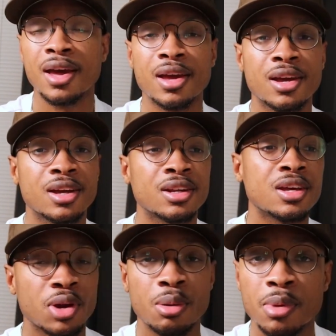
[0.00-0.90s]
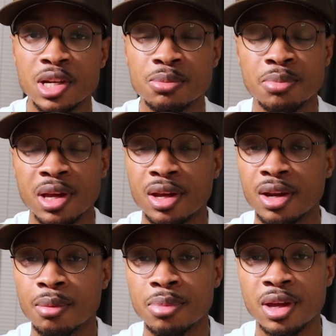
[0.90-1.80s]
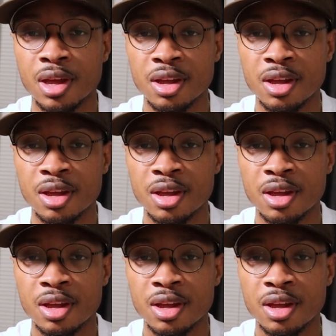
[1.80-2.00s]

and pretty much being a big